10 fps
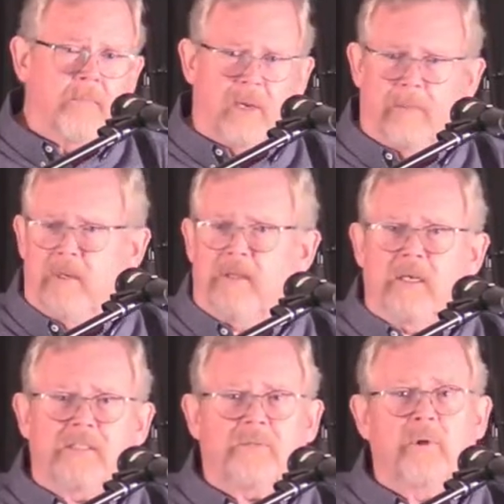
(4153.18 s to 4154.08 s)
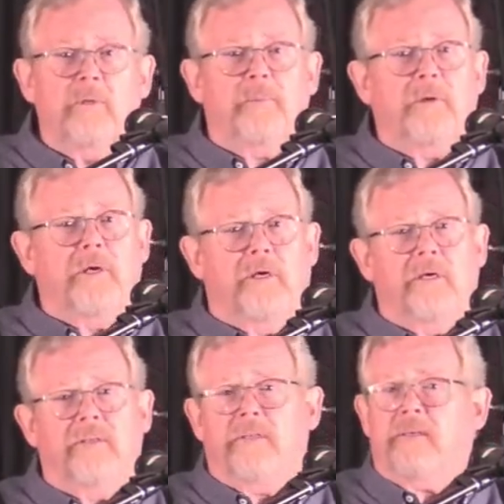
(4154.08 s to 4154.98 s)
Maybe this will
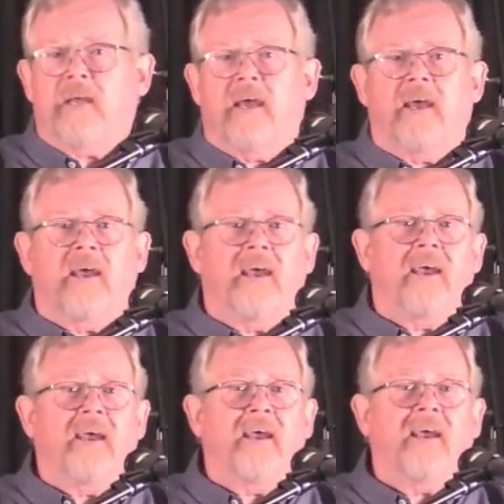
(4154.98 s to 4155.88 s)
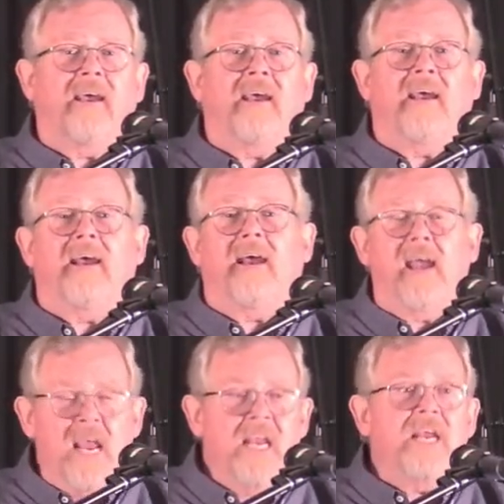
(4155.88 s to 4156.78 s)
be the day
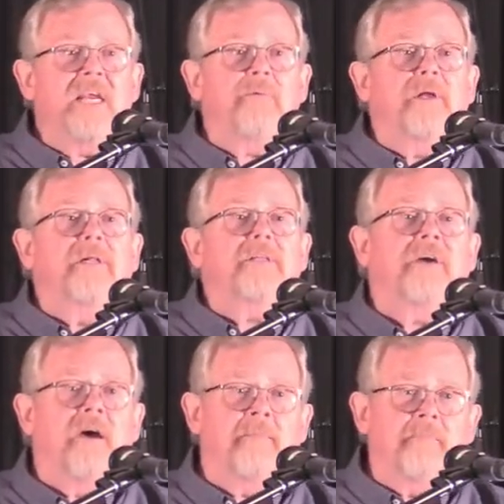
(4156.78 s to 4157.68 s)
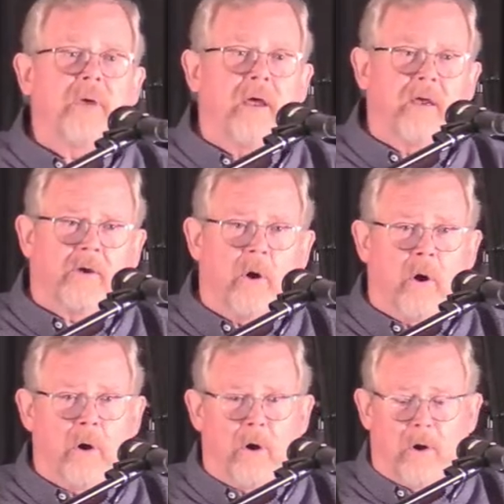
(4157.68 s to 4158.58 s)
he will come back
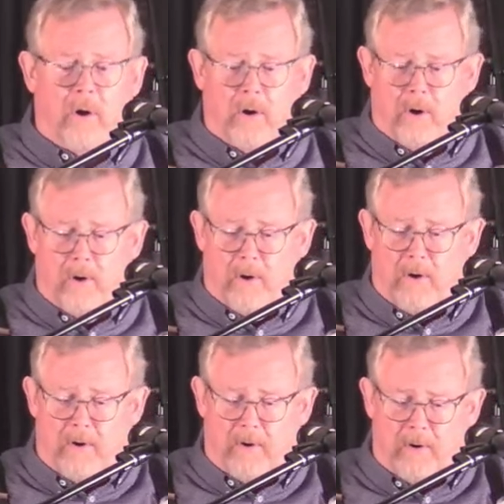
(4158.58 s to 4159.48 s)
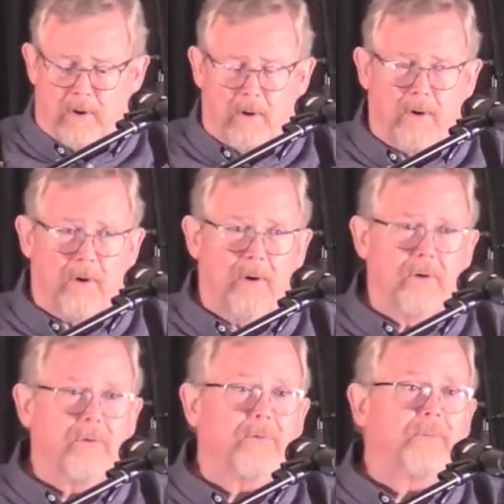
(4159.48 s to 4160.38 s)
home